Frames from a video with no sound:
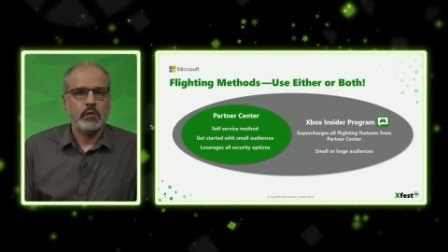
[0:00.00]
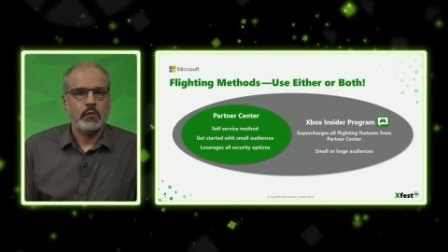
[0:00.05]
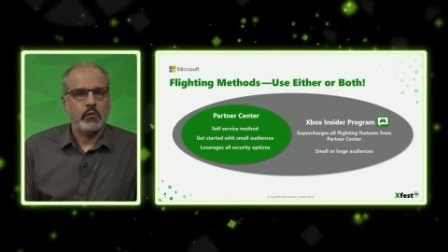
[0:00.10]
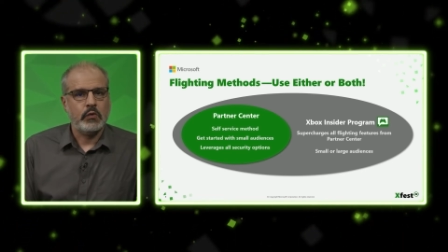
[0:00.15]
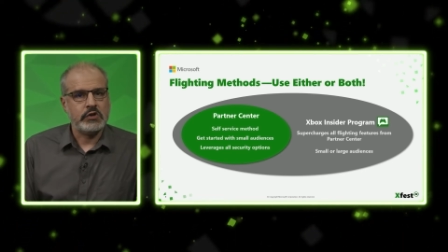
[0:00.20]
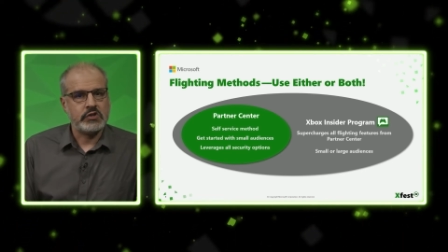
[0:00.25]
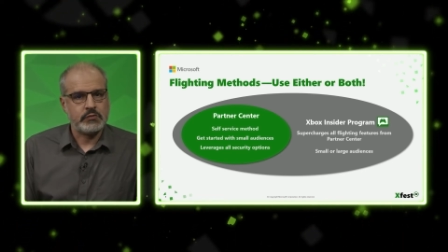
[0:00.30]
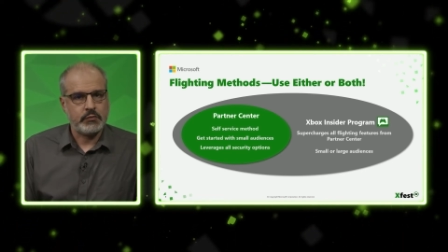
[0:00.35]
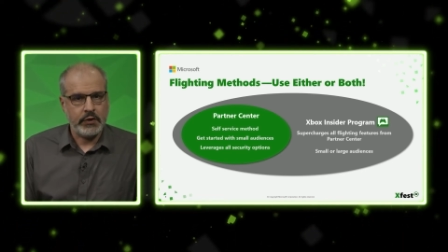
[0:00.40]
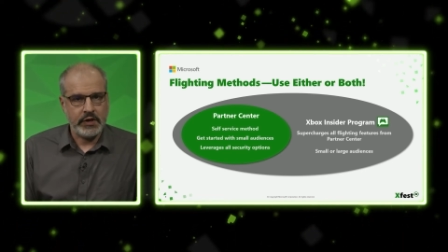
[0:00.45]

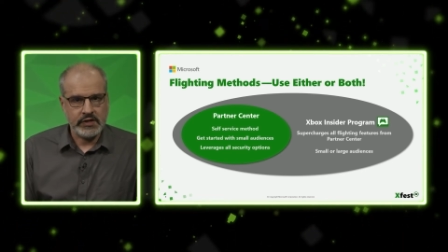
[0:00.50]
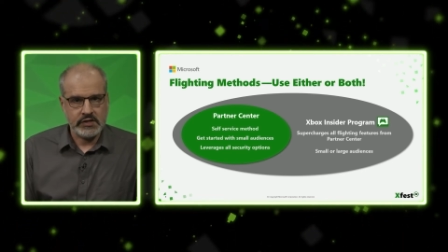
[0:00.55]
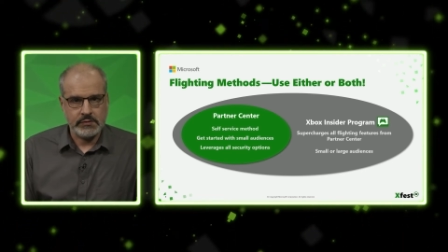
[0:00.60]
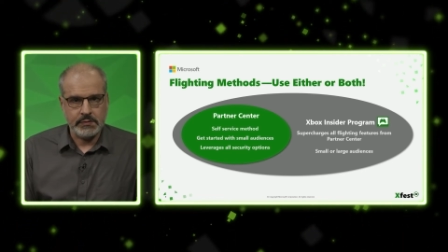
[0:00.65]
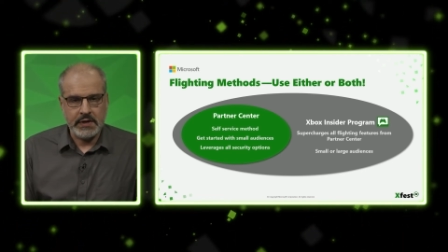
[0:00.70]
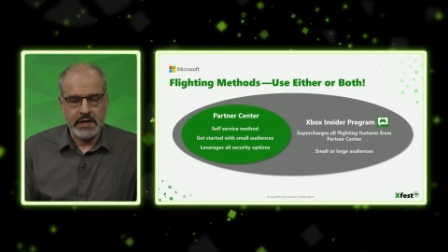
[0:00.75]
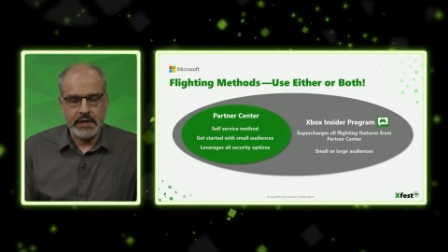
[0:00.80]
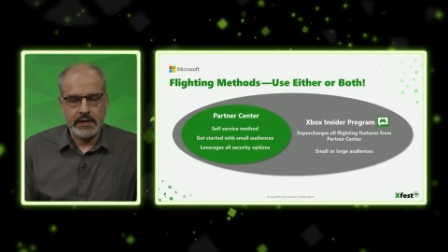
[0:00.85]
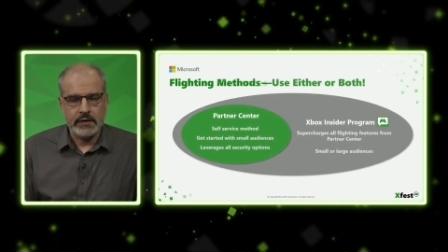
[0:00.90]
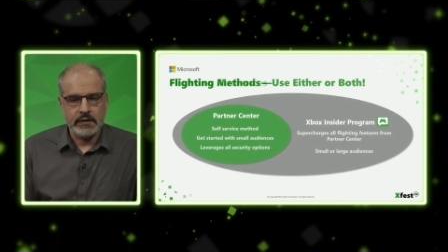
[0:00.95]
which brings
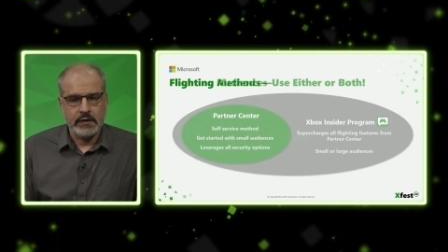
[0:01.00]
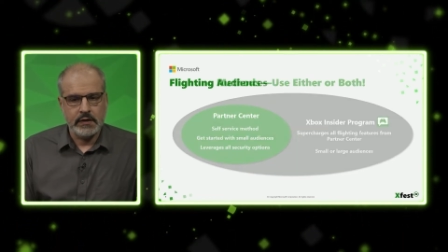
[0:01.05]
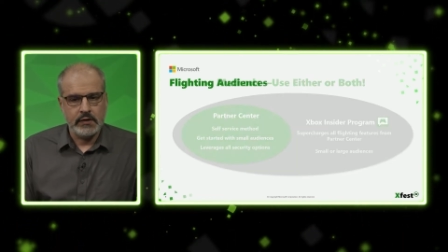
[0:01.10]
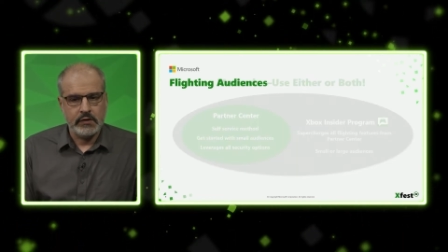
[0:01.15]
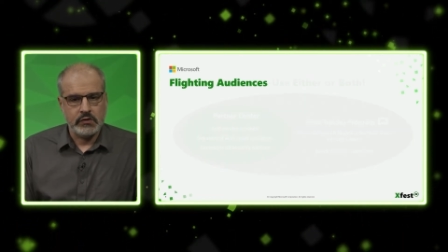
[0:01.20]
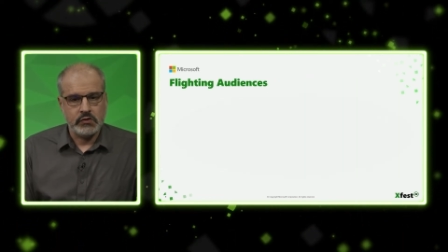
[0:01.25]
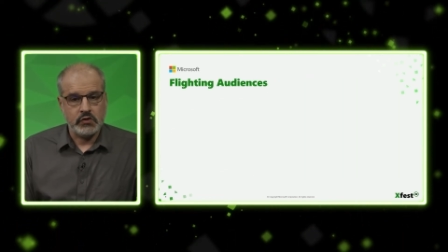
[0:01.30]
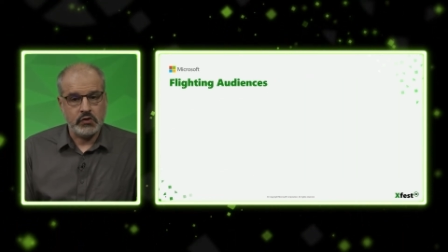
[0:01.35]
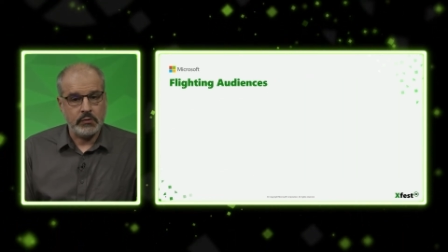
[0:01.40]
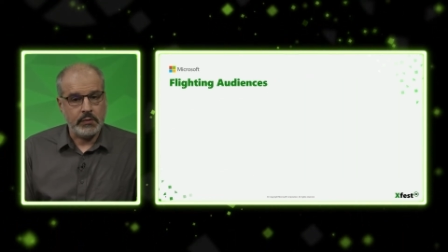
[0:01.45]
me
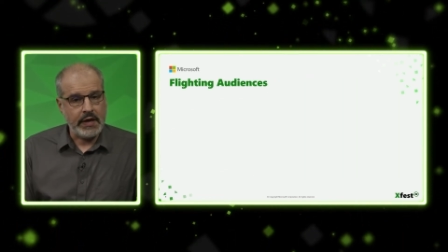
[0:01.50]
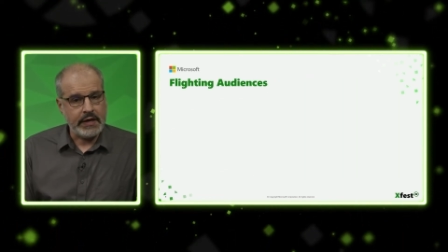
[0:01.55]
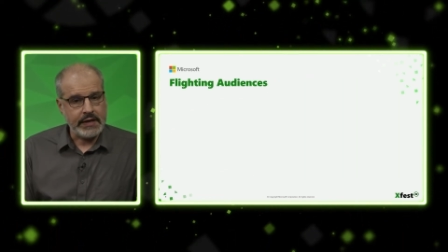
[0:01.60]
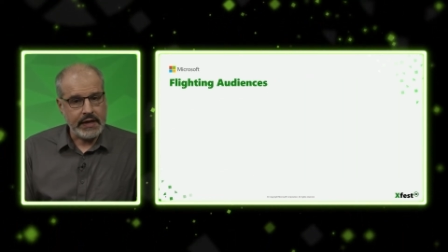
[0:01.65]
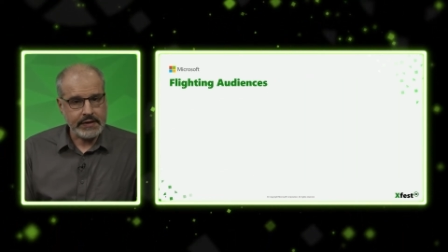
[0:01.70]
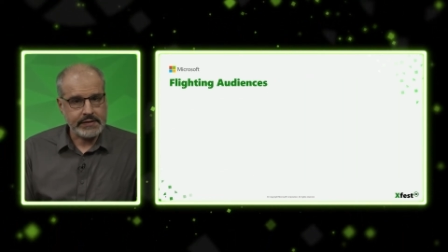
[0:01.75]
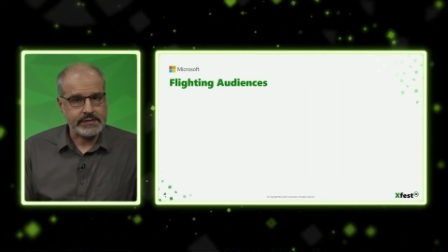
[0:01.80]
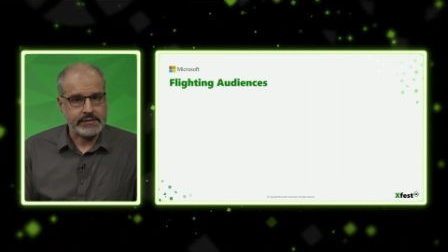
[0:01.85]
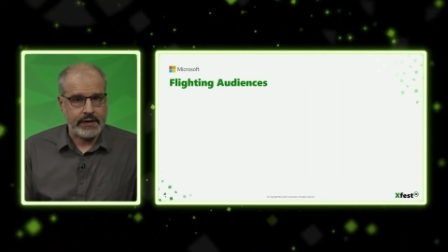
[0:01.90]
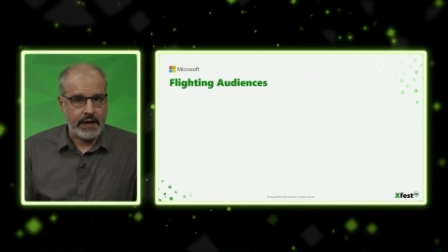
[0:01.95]
to my
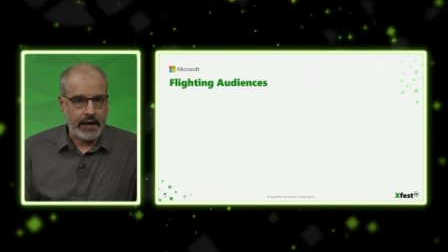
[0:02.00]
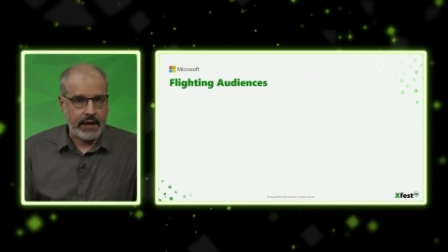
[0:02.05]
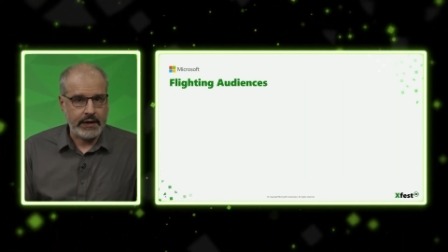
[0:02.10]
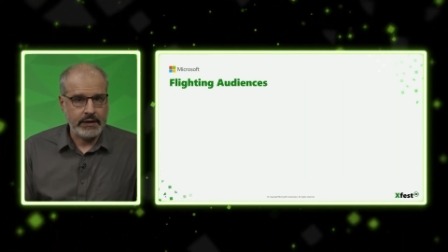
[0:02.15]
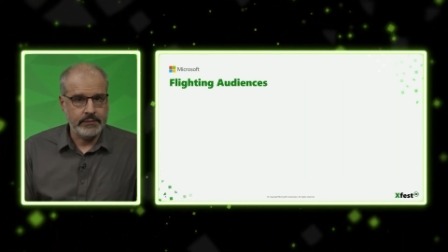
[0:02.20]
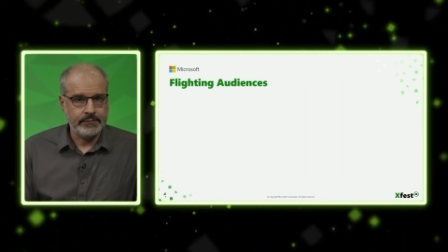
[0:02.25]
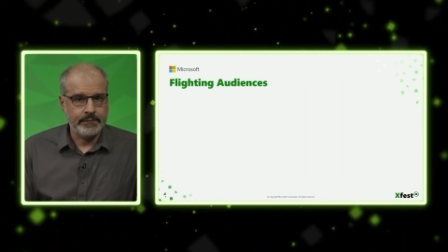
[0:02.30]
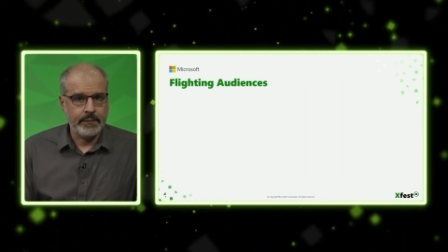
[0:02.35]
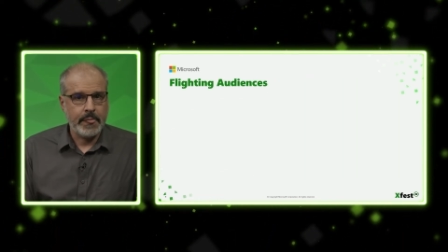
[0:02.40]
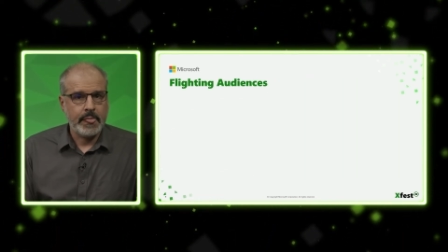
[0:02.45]
next
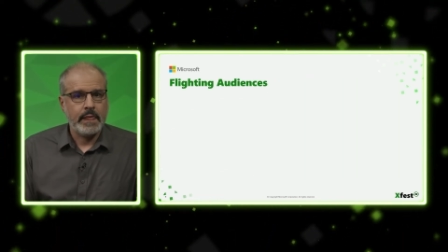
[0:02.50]
slide